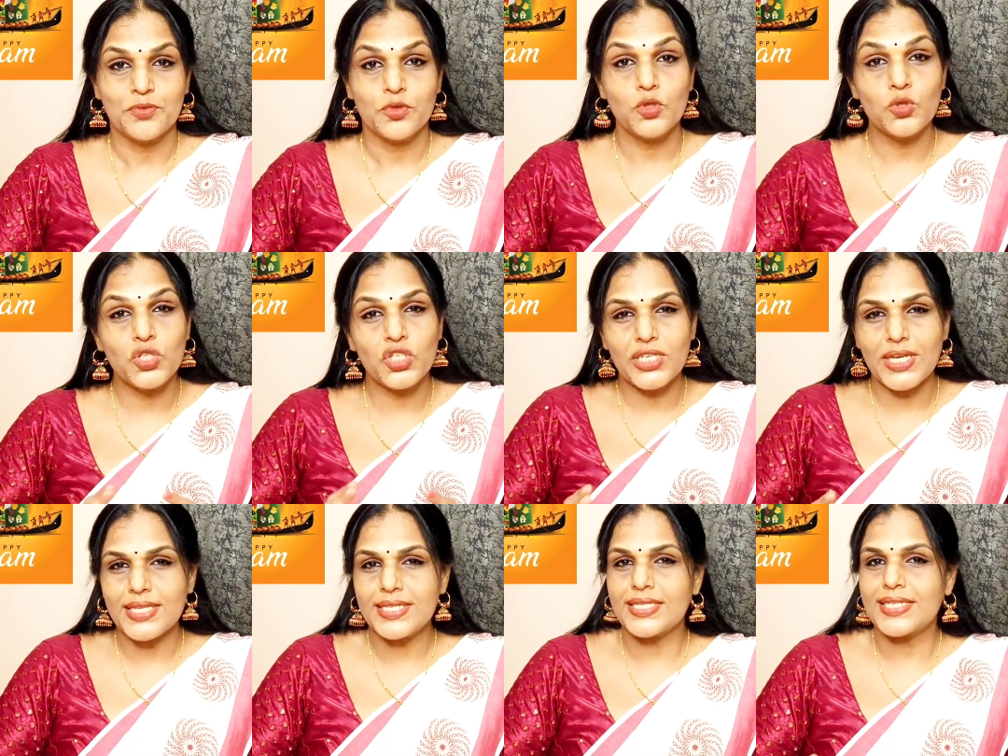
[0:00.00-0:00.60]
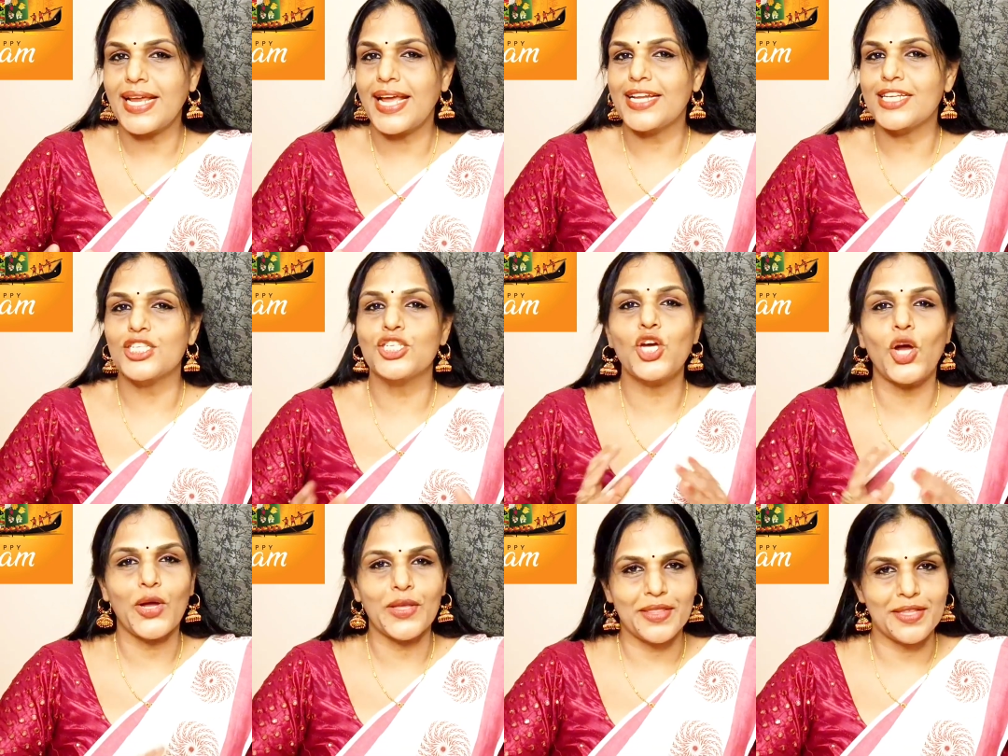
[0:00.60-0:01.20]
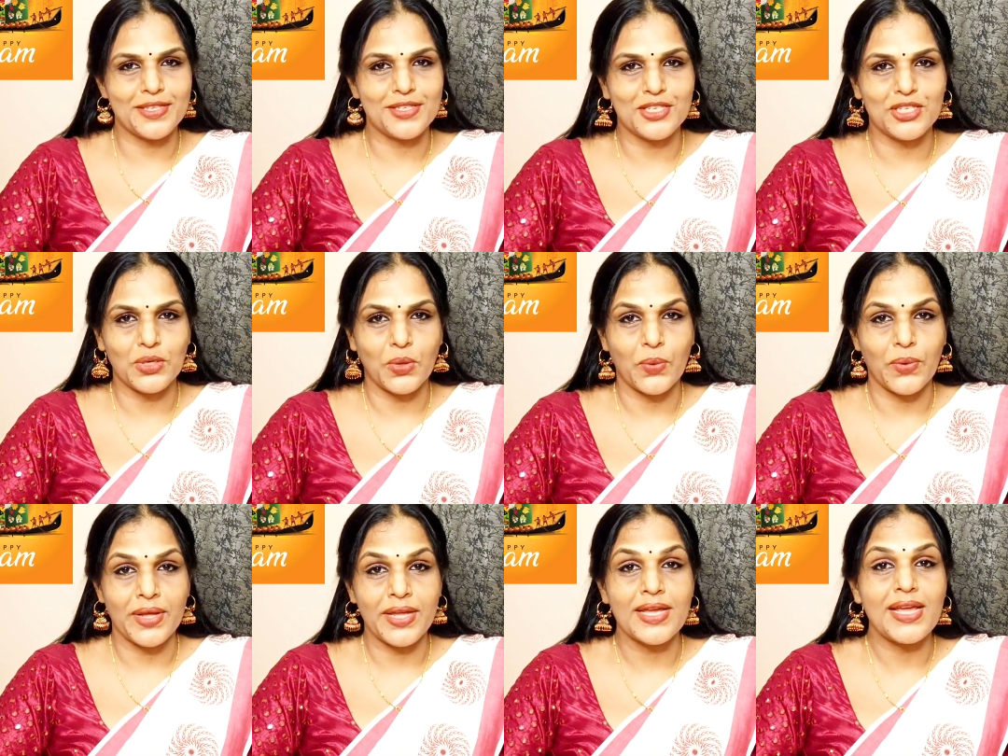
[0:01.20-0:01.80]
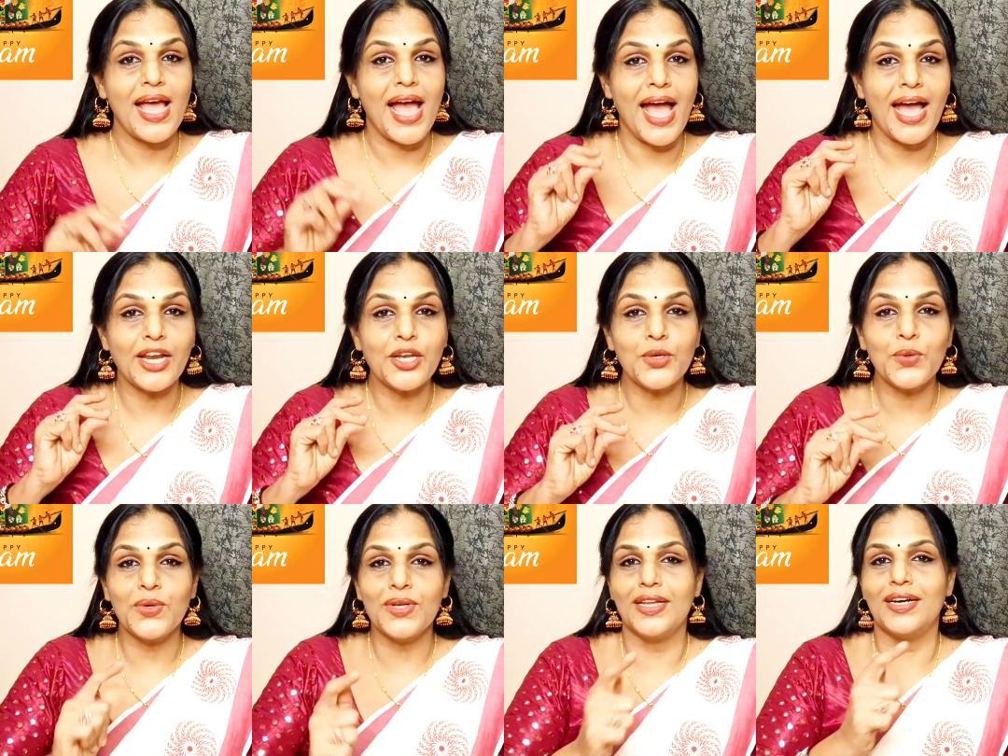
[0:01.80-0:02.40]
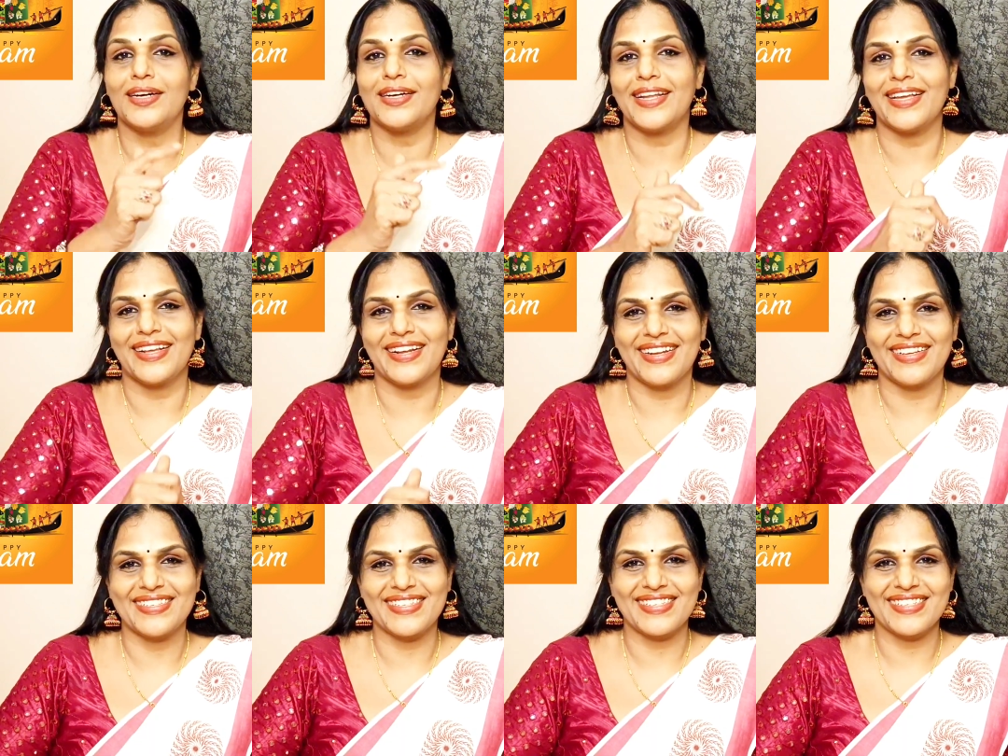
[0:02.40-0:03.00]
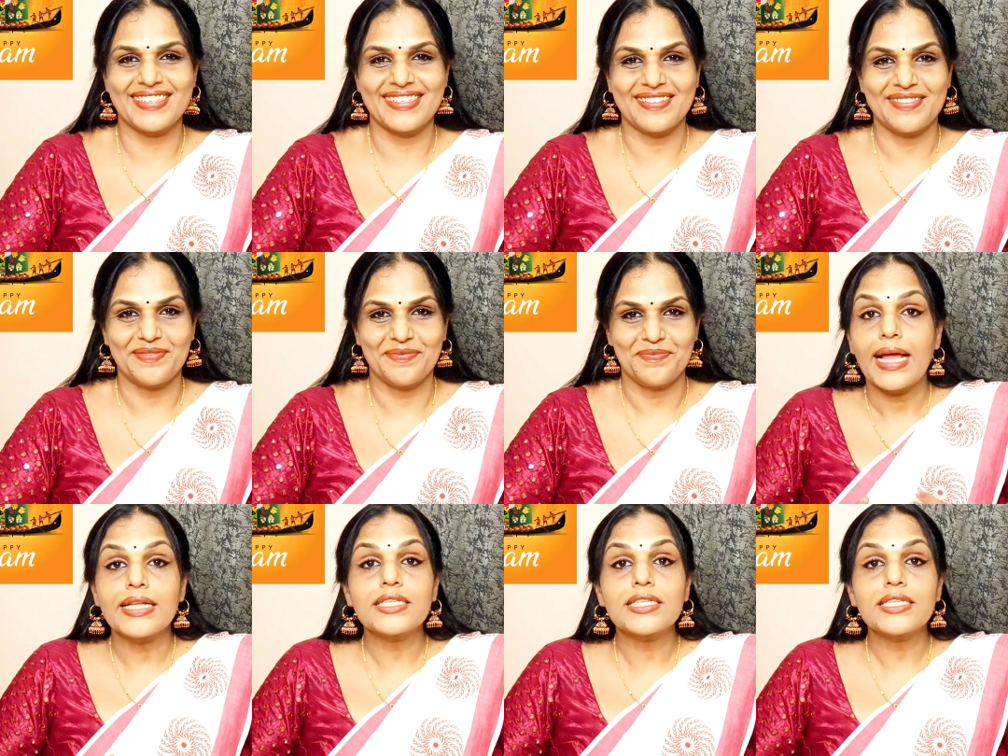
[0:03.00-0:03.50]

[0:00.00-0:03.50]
You just enjoy the story and you learn English.